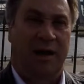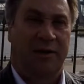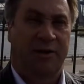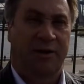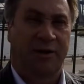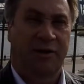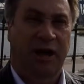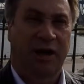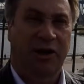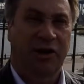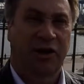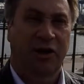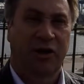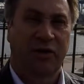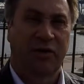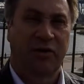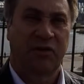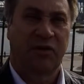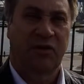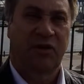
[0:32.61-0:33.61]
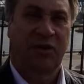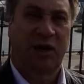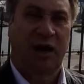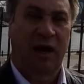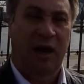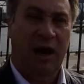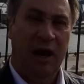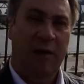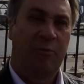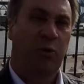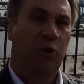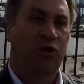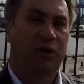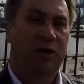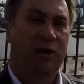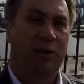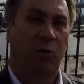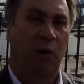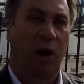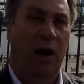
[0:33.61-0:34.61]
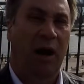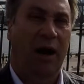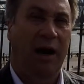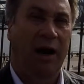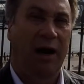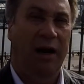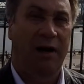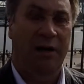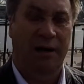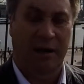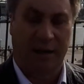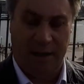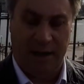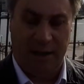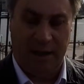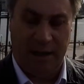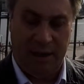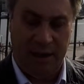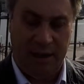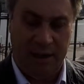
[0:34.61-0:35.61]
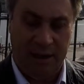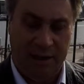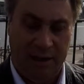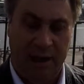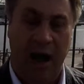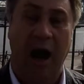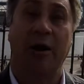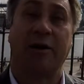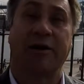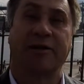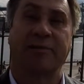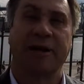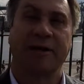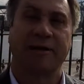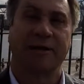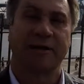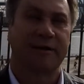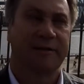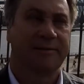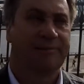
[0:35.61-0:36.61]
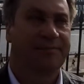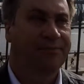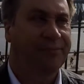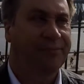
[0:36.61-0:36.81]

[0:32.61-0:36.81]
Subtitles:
deductions labelled D1 car expenses.